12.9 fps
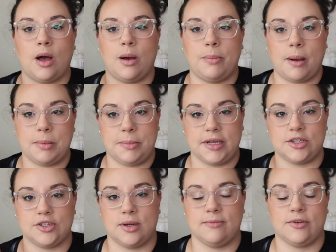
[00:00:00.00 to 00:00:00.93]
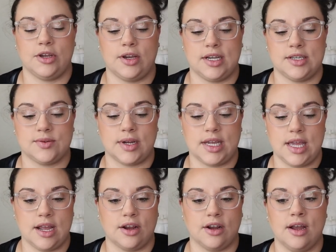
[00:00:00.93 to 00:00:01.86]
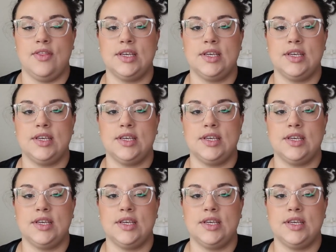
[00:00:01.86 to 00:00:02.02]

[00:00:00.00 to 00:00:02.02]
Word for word: I'll pop a picture up for you guys right here.